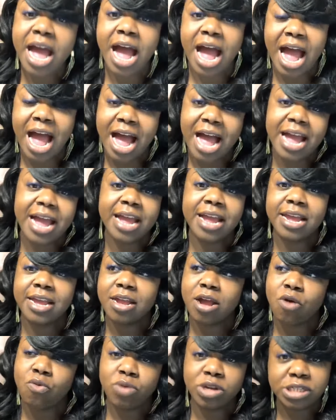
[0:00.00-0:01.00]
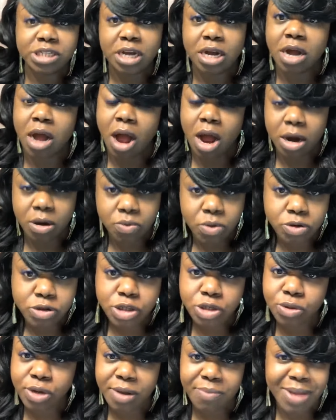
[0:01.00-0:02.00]
I was an honor roll
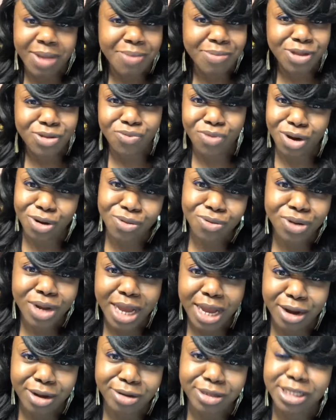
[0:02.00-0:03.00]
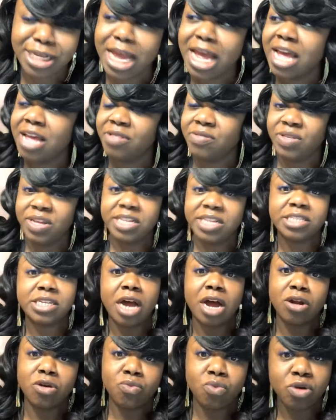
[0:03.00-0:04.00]
student. Maybe you weren't, who cares? These are
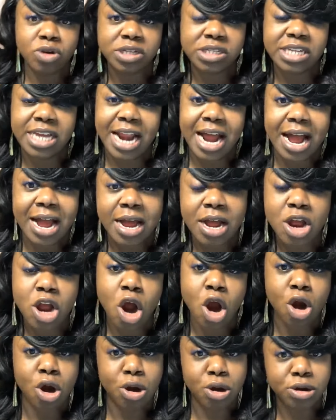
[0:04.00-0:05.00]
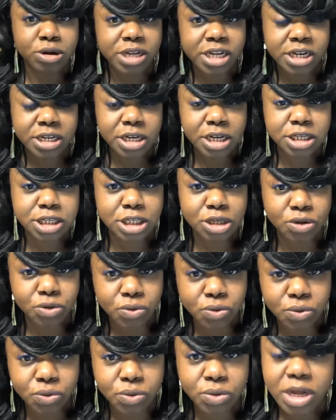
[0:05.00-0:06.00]
the awards that I earned in
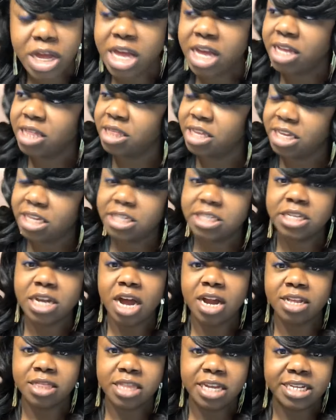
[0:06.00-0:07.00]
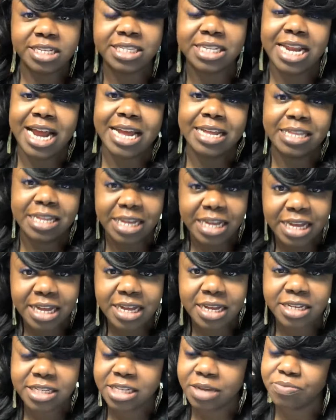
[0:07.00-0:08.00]
school. These are the things that I
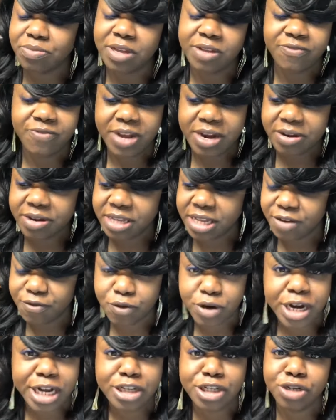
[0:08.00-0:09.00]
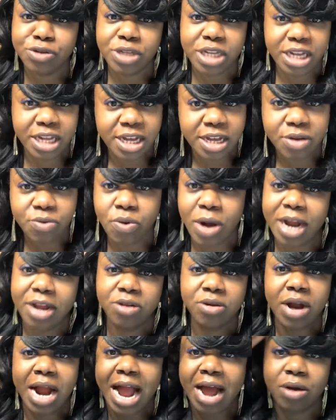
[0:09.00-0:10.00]
did, something very different that you did while you
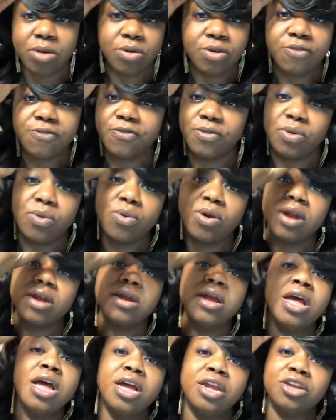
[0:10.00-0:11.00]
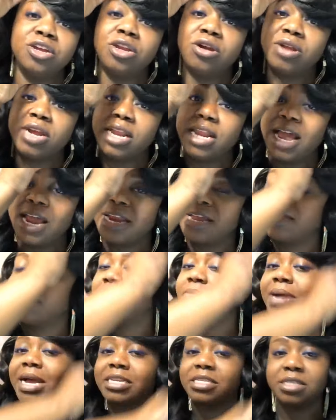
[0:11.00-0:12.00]
were out on the floor. You know, they like to hear
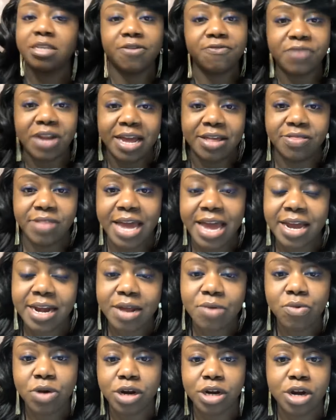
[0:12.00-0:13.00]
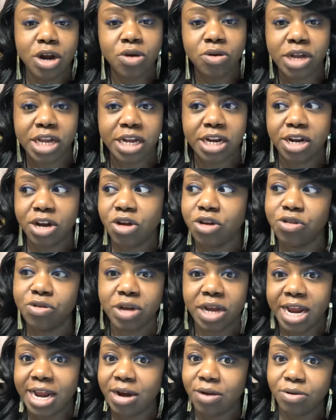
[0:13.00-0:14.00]
about stuff like that. They want to know, get to know you because
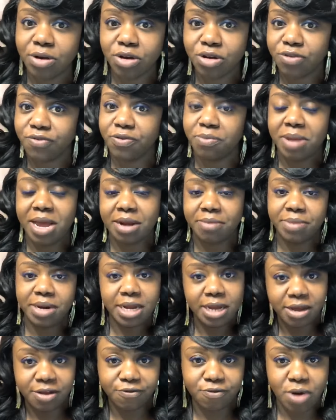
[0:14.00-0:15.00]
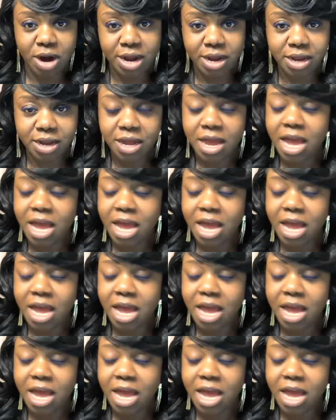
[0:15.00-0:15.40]
they don't know you from Adam and Eve, right?